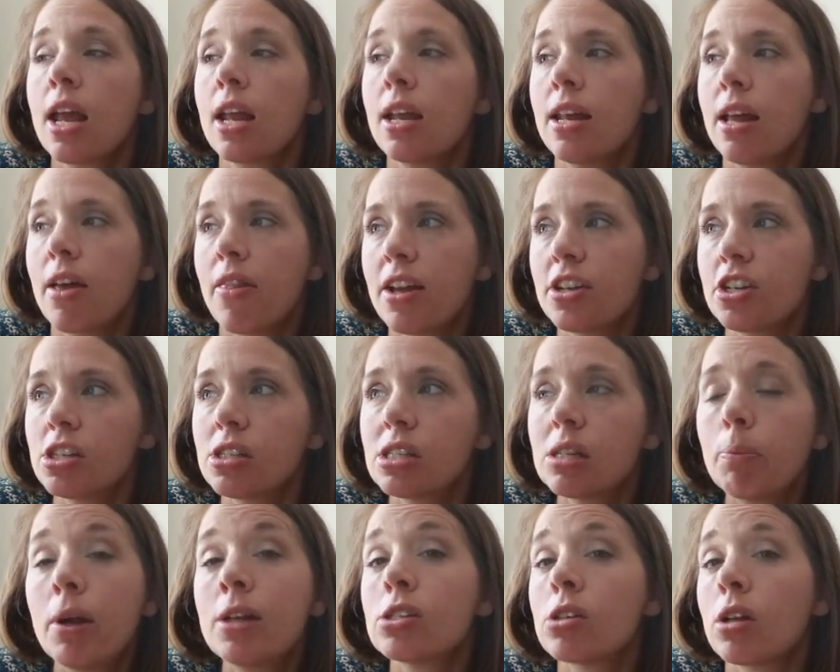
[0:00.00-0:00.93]
Now that just
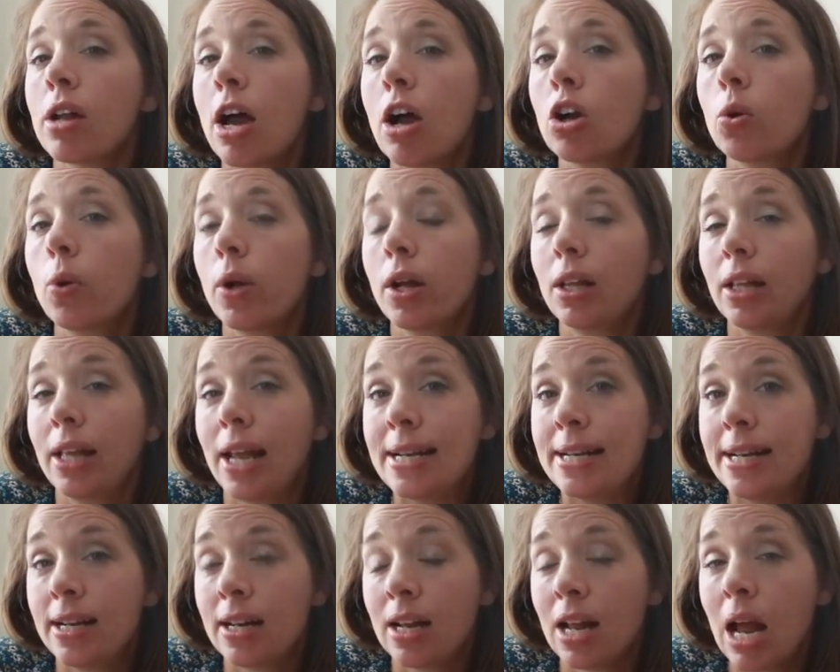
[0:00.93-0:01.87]
depends on how quickly I
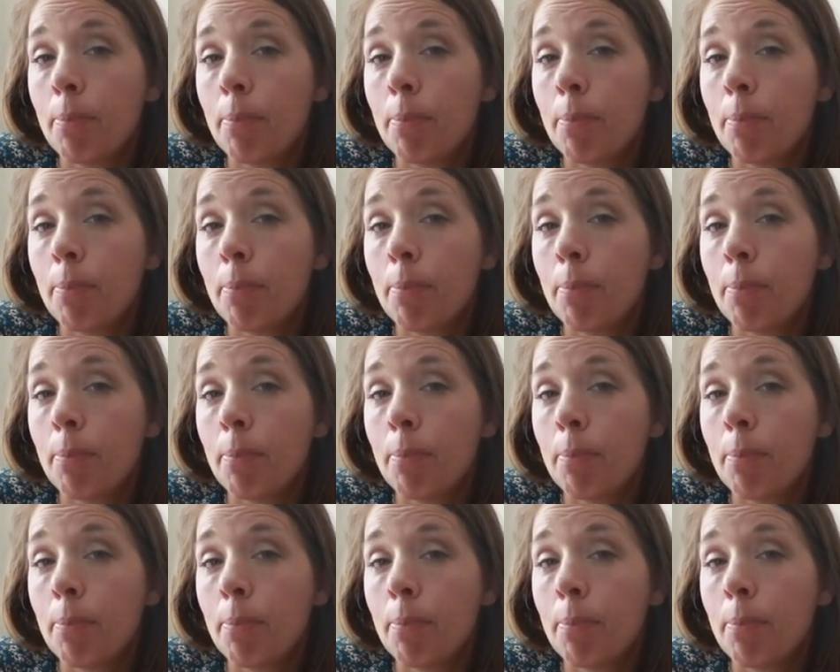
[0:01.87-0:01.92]
need it.